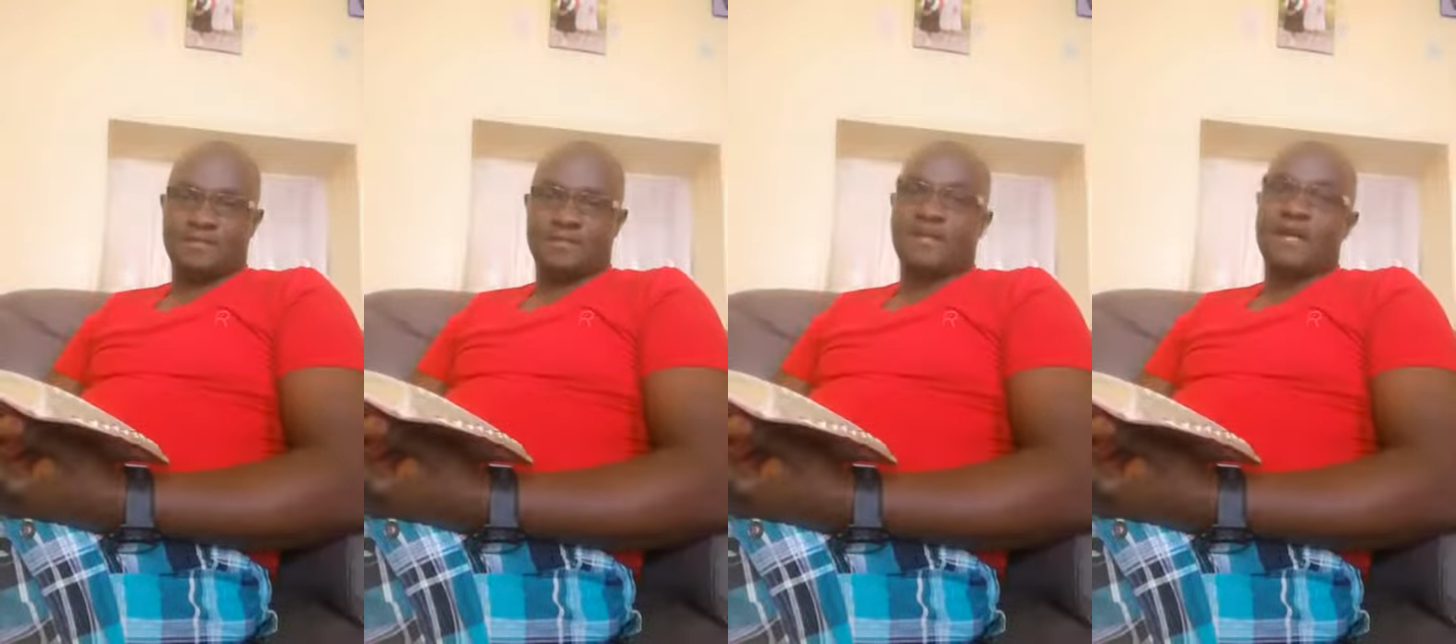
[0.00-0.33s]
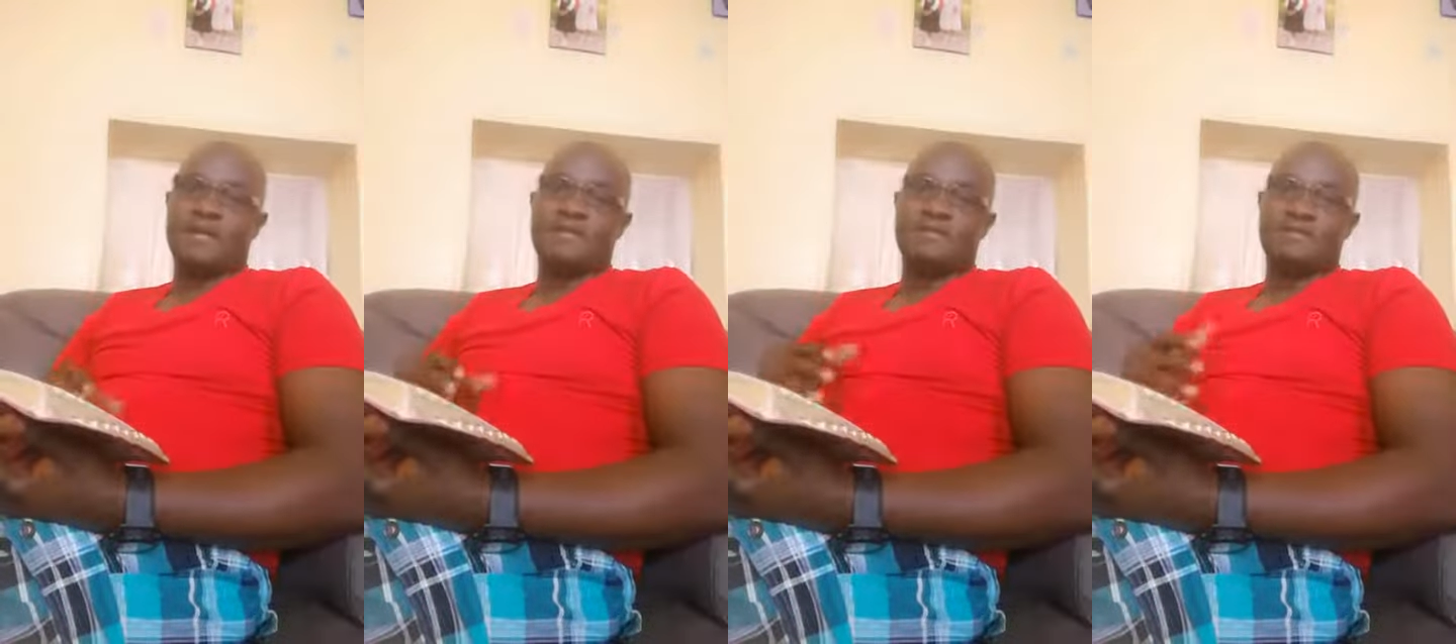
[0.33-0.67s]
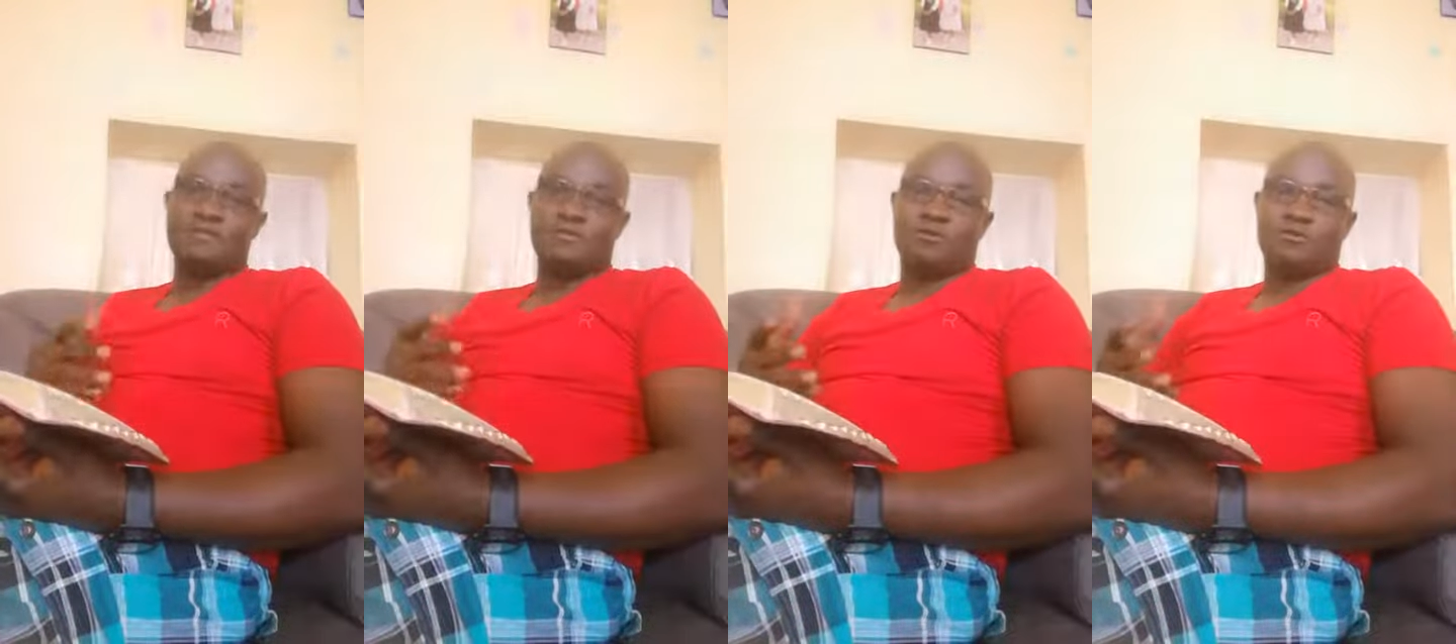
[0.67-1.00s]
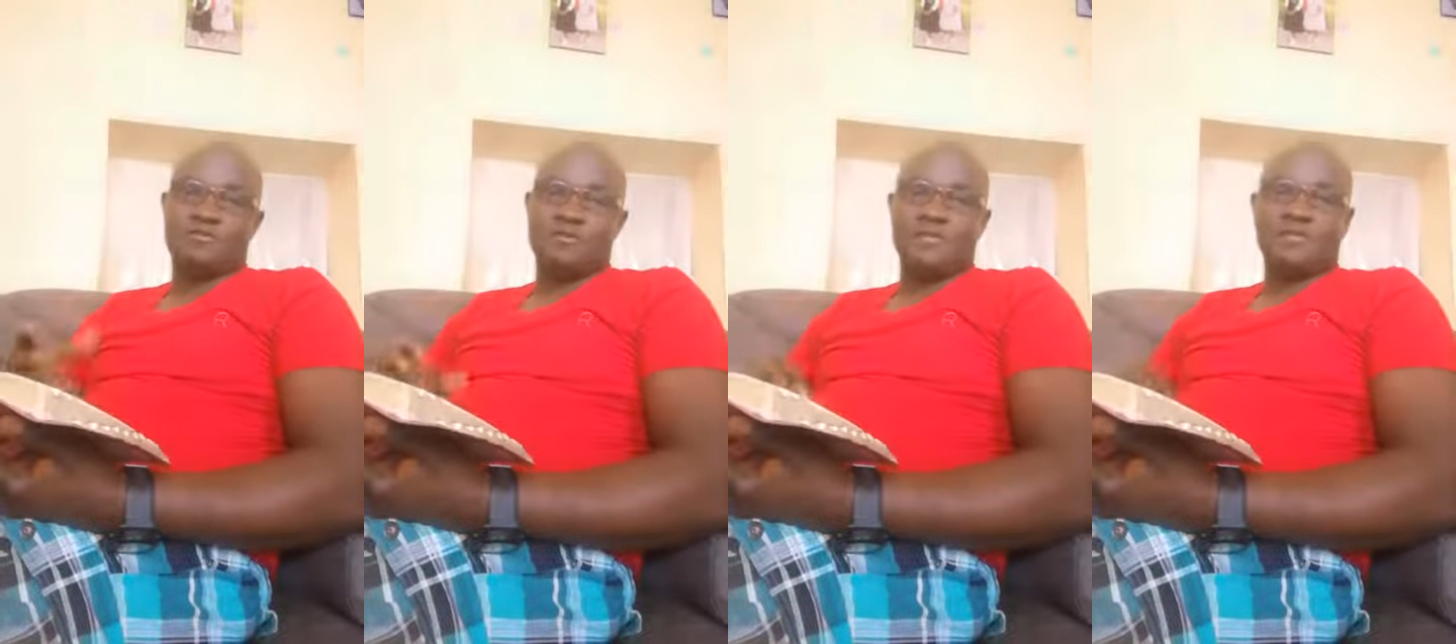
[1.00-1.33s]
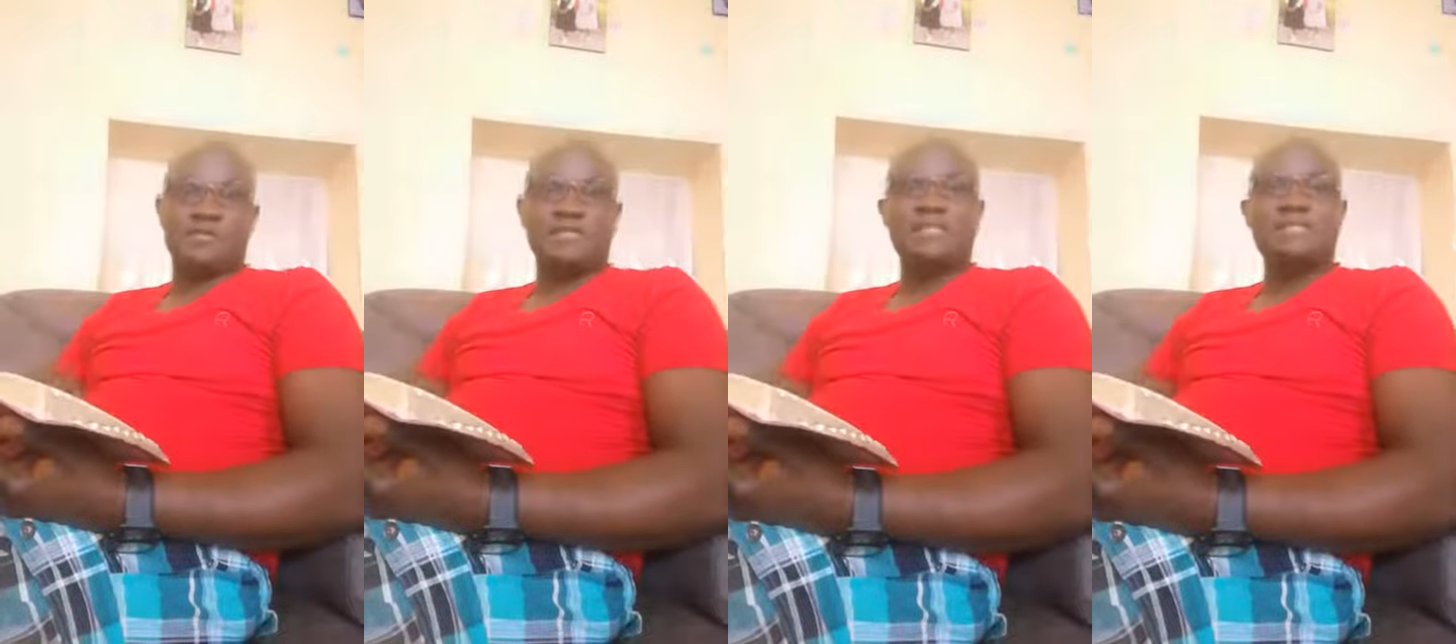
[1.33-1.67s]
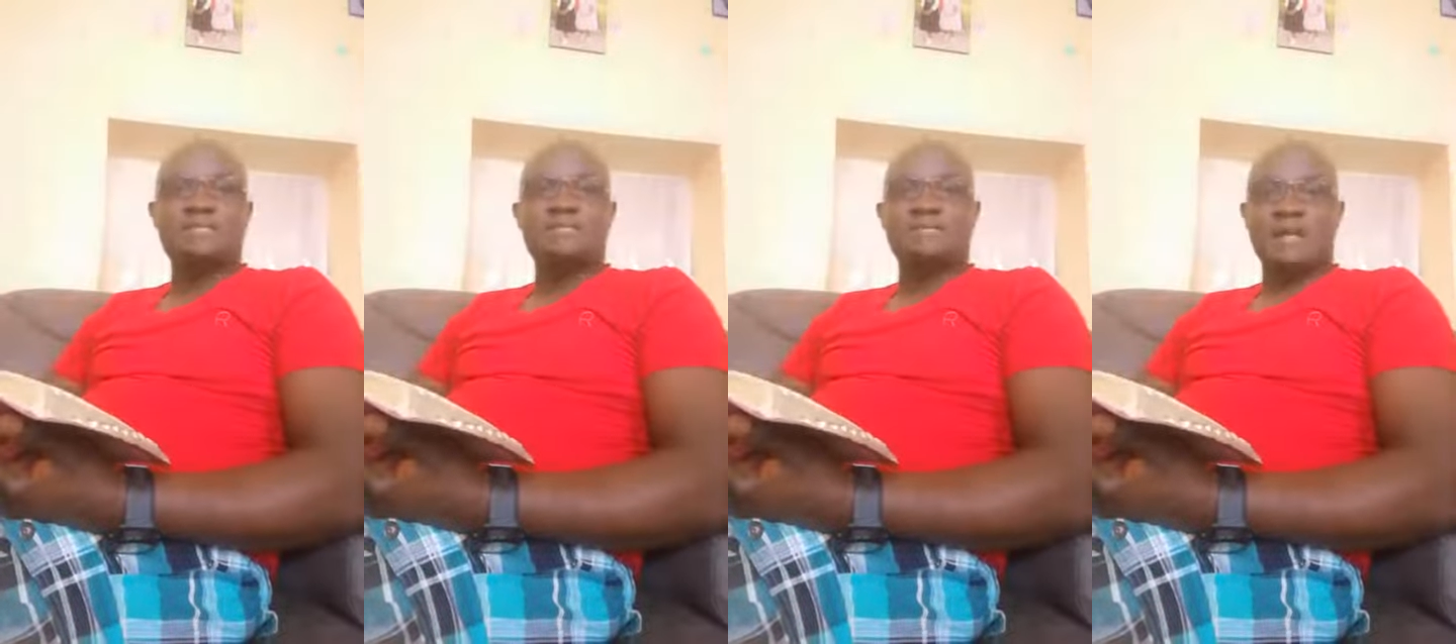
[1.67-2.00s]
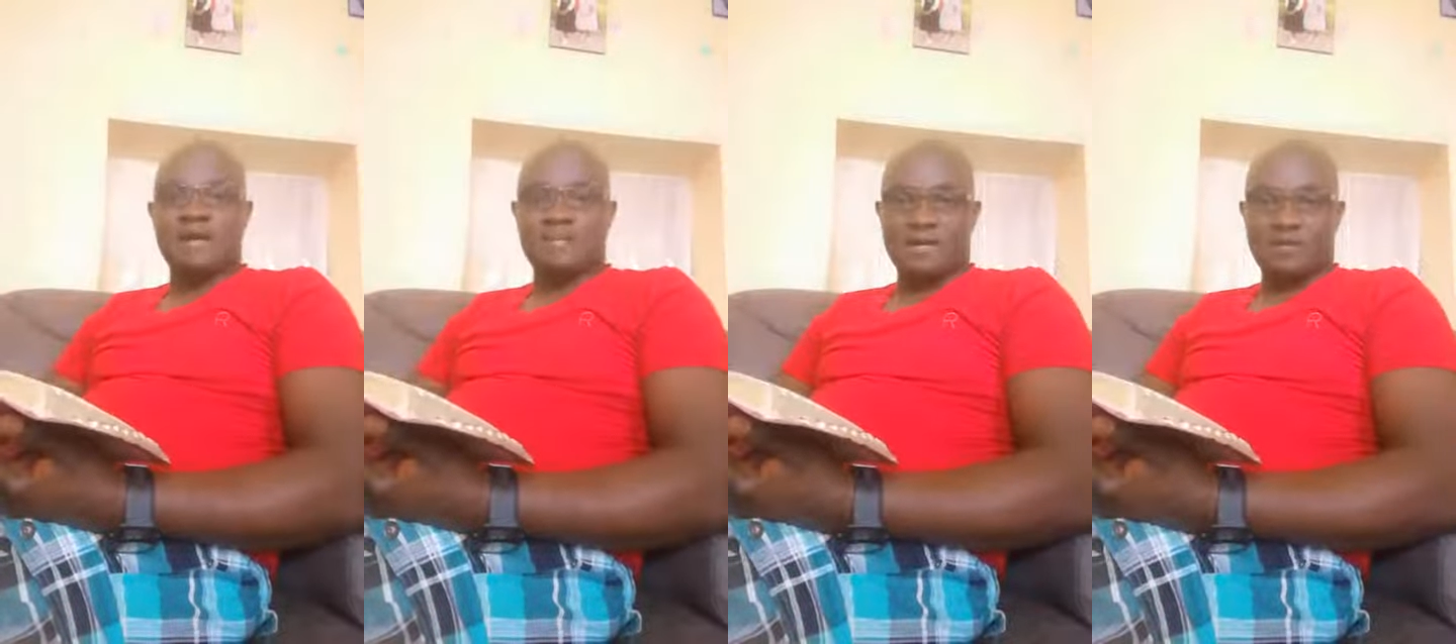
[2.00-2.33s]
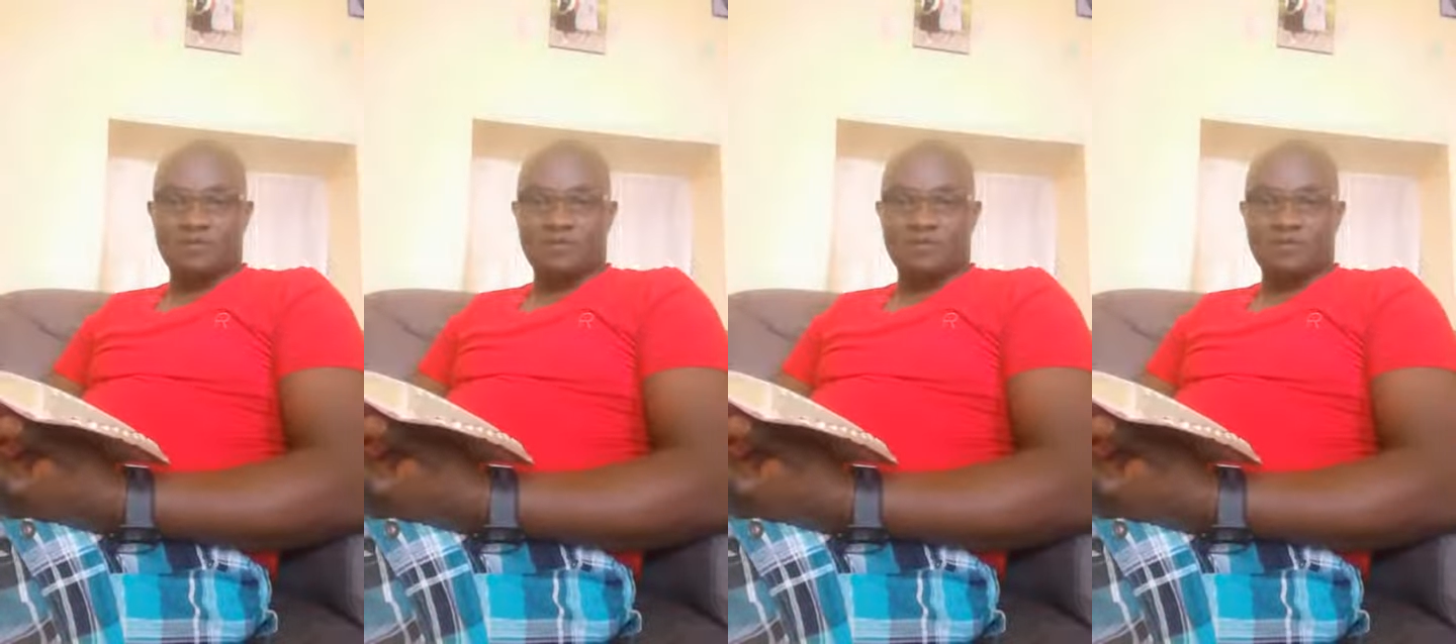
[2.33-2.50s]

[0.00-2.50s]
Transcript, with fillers: cries of the increased number